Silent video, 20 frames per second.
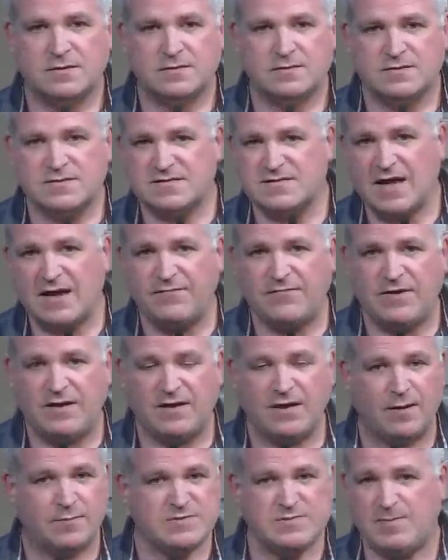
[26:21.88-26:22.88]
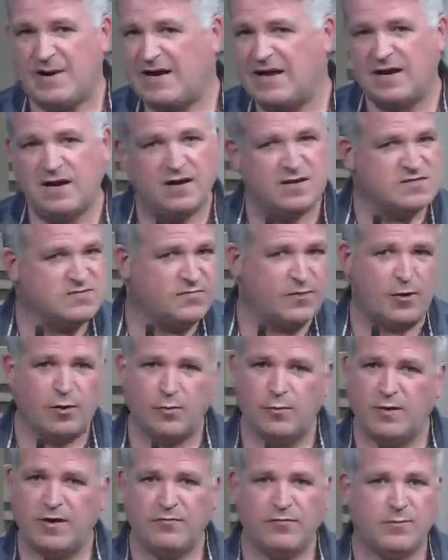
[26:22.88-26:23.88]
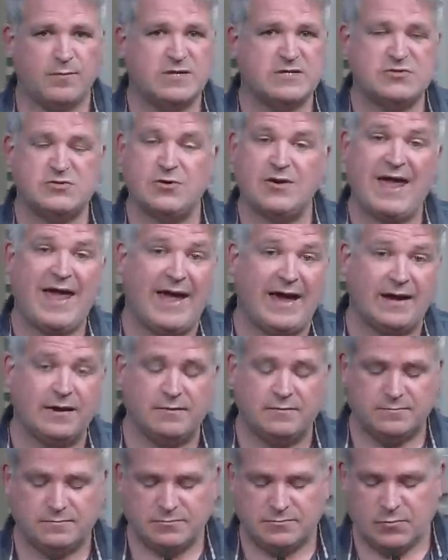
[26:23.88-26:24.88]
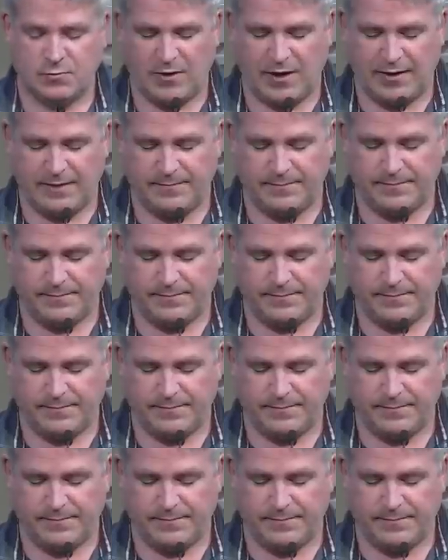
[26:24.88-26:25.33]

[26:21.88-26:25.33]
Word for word: safety comes by getting as far away from it as you can, right?